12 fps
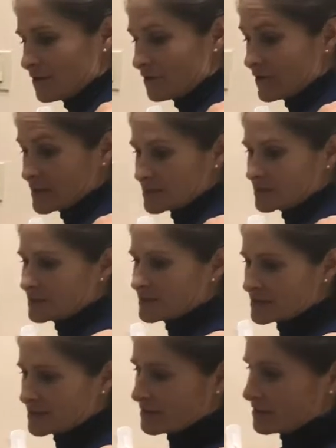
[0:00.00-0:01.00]

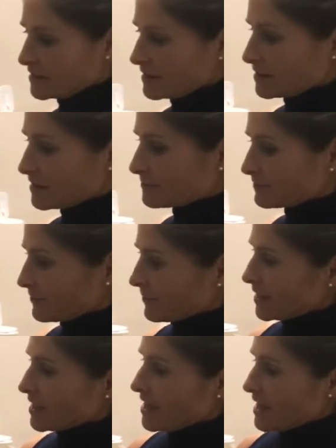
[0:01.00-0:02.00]
fizziness in there.
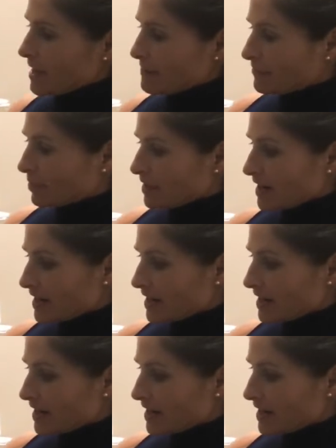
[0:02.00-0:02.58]
But